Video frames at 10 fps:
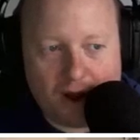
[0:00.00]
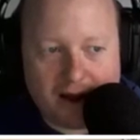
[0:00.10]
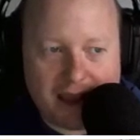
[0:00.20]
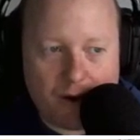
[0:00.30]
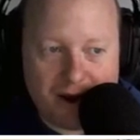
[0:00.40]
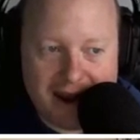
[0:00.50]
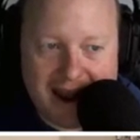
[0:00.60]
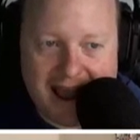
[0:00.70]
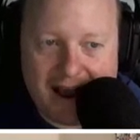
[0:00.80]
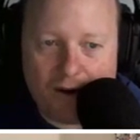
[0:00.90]
block out
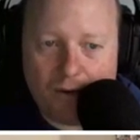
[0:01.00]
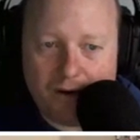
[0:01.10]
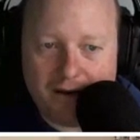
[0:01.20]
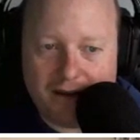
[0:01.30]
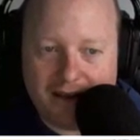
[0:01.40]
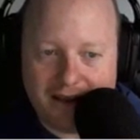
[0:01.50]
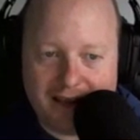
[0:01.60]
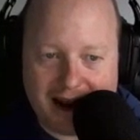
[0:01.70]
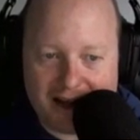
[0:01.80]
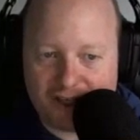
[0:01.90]
now,
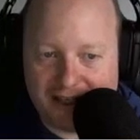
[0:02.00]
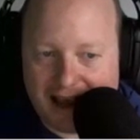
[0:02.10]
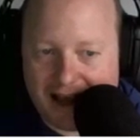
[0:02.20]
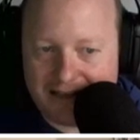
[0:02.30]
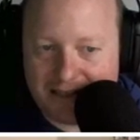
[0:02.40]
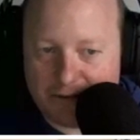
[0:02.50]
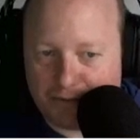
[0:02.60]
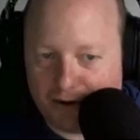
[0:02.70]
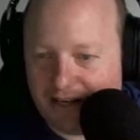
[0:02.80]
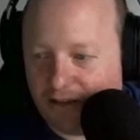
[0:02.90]
it actually has
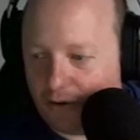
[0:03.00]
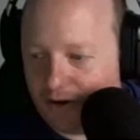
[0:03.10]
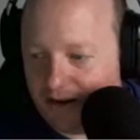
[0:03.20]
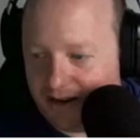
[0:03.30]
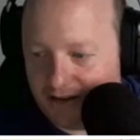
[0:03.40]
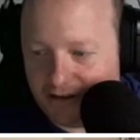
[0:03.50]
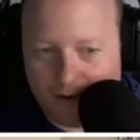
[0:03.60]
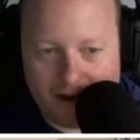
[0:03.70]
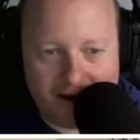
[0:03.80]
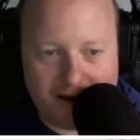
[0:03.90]
it preloaded
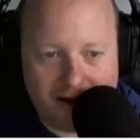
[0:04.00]
into it,